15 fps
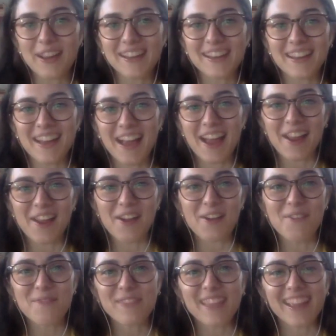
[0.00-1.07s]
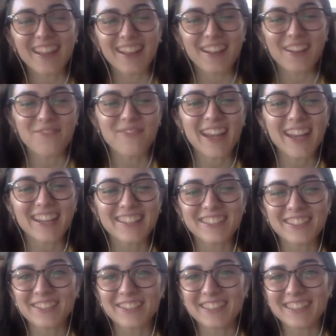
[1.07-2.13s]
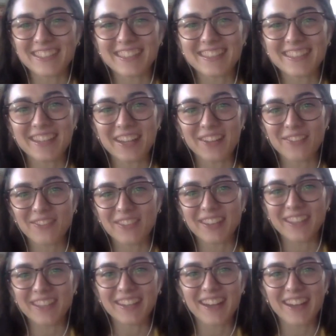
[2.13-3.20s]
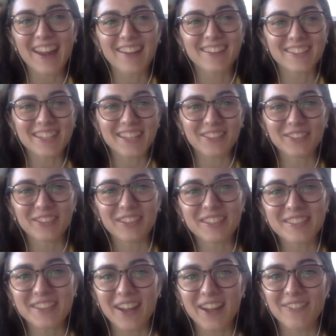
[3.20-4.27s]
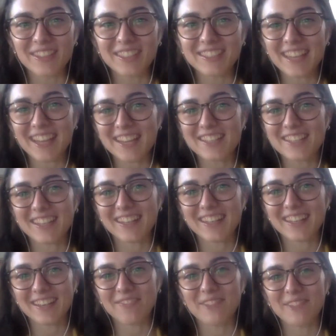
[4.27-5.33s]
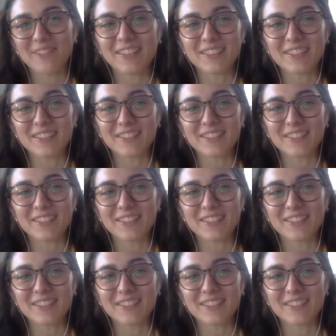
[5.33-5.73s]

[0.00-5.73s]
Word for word: and I hope that many students listening feel your energy through this conversation and feel